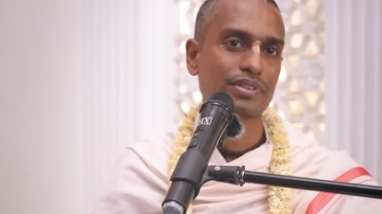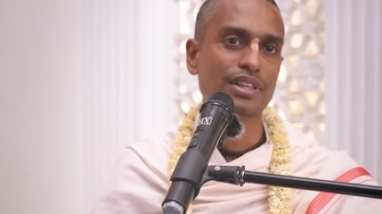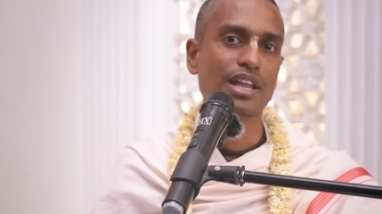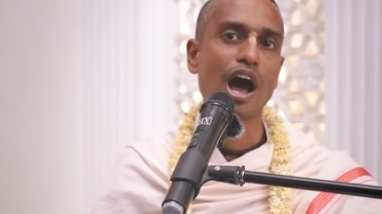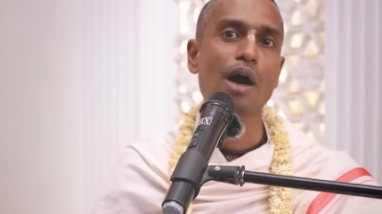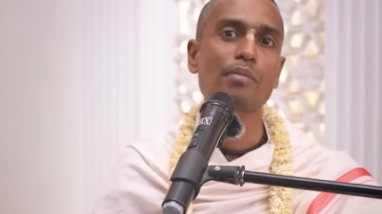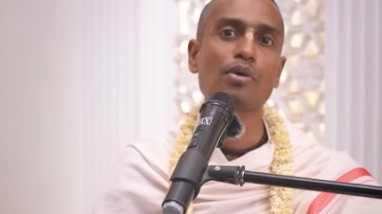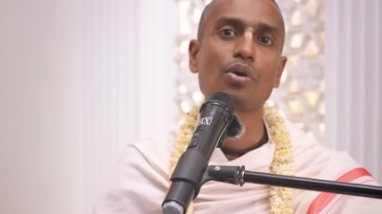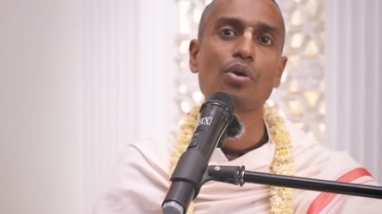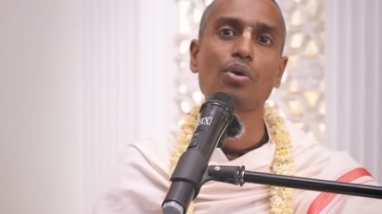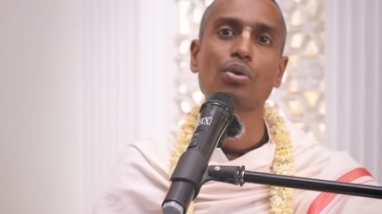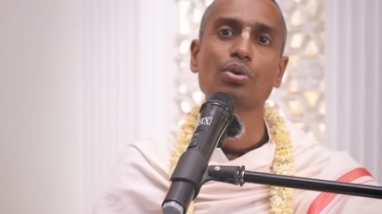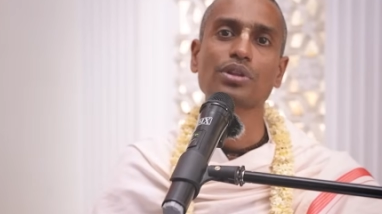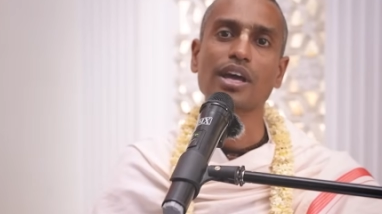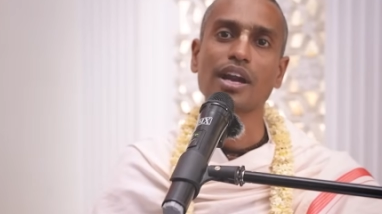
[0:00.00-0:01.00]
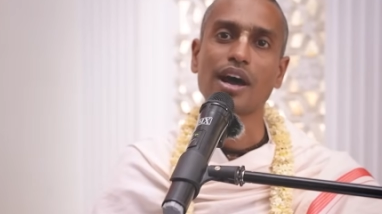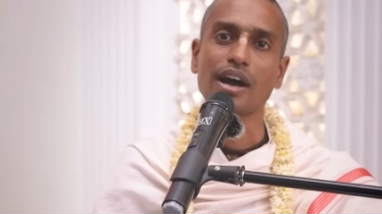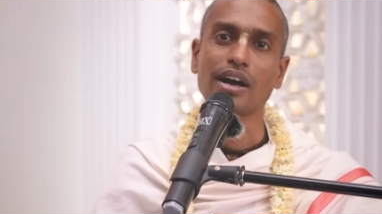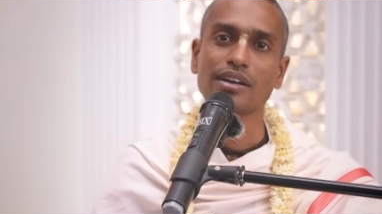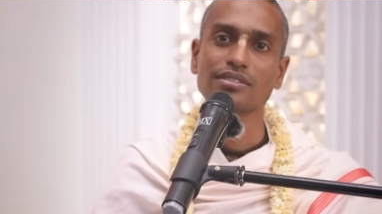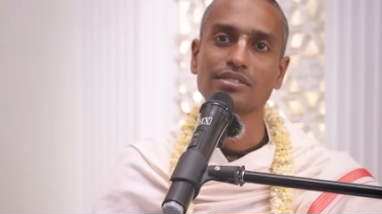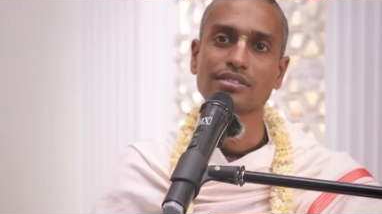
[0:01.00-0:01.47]

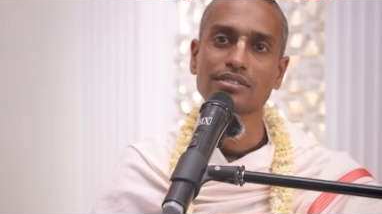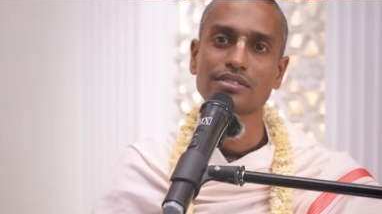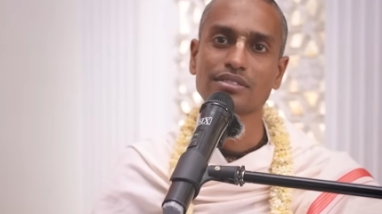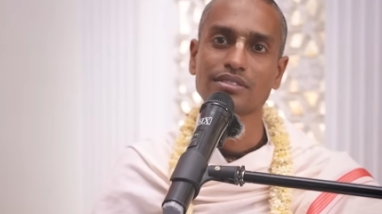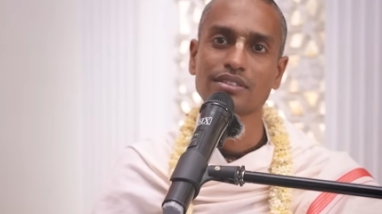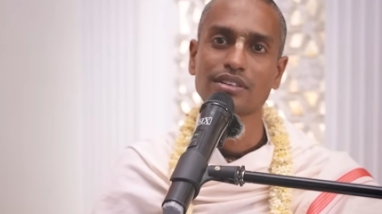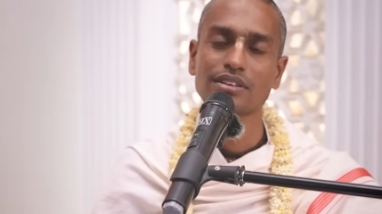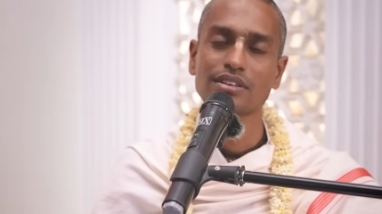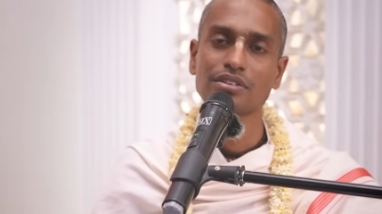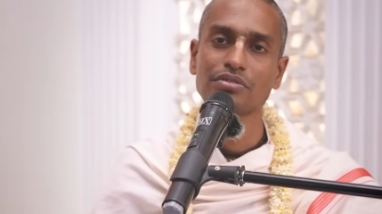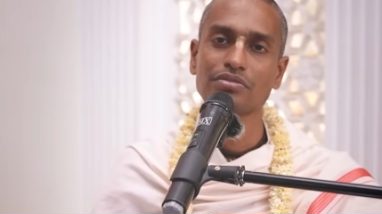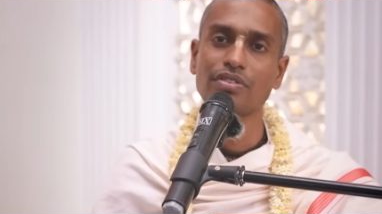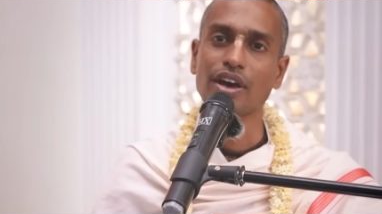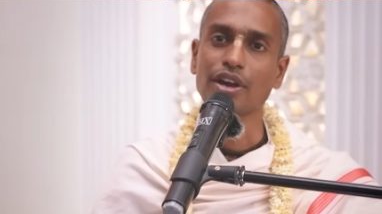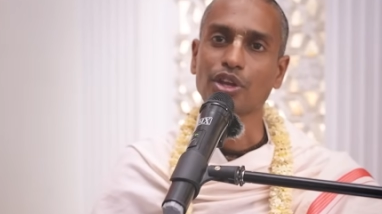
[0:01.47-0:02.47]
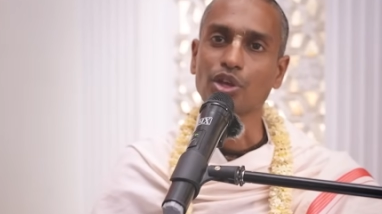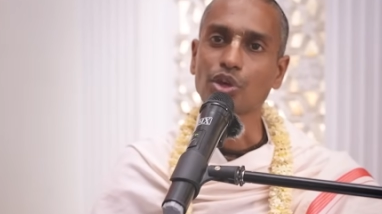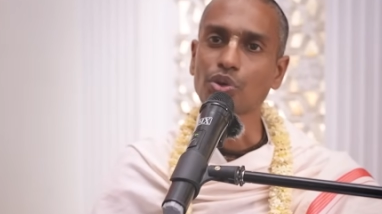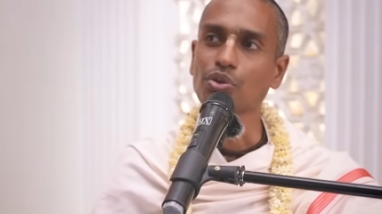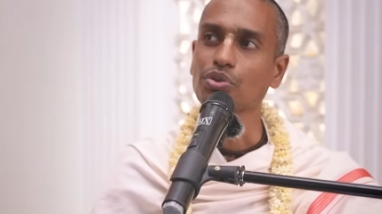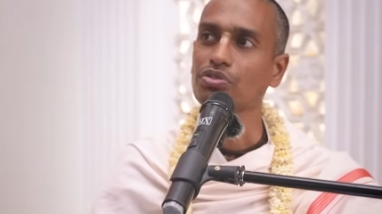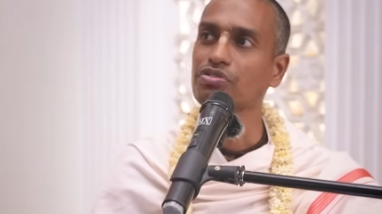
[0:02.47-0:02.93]
Damodara. For
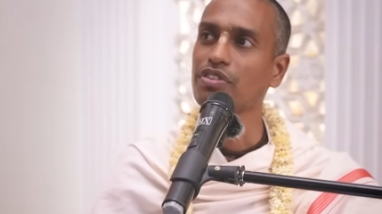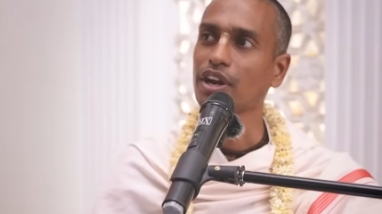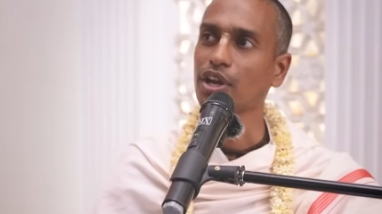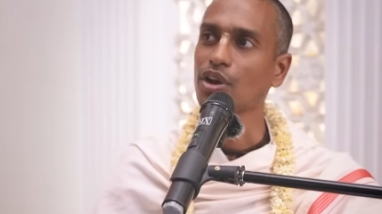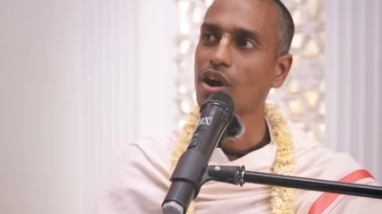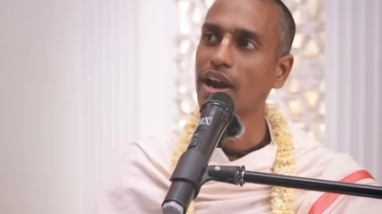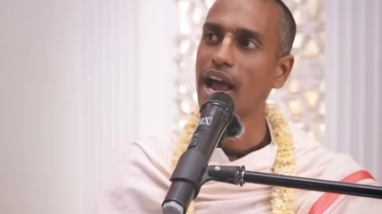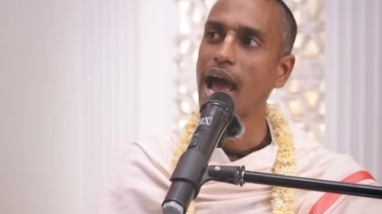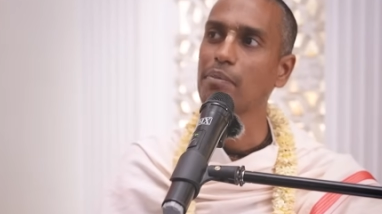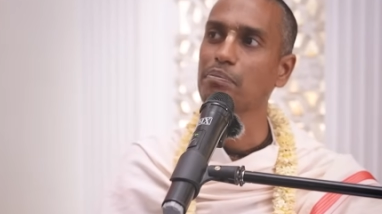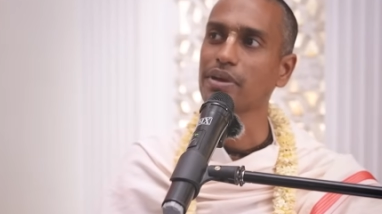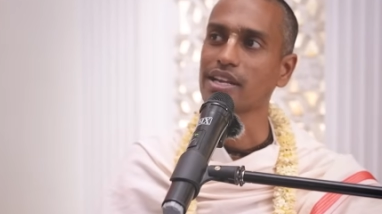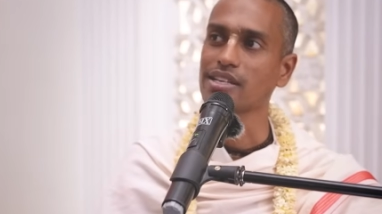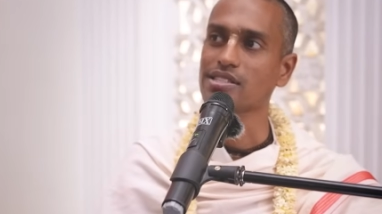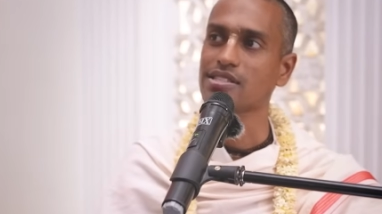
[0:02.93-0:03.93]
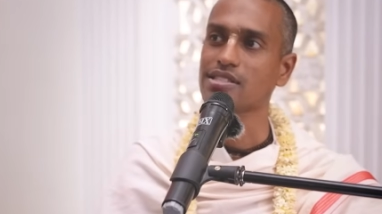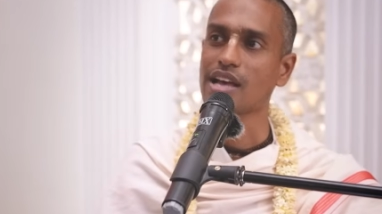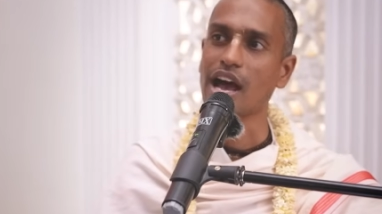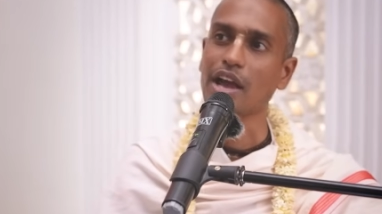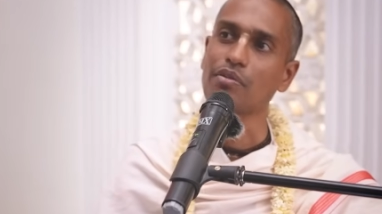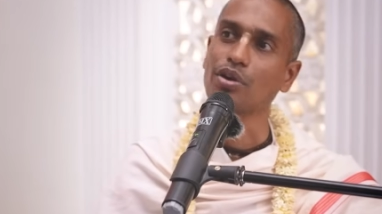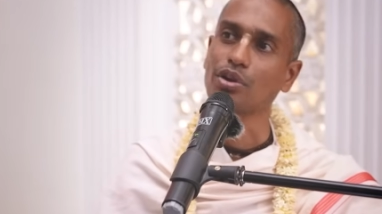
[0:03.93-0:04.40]
you, for your happiness,
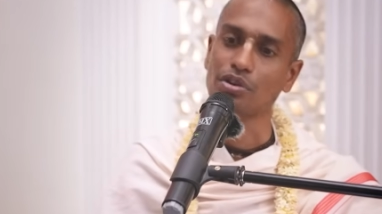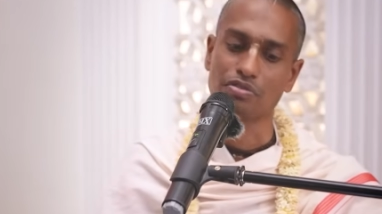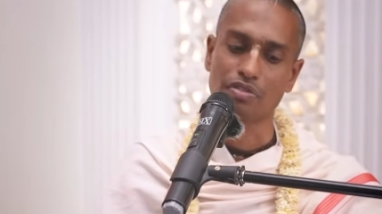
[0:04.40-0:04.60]
I want to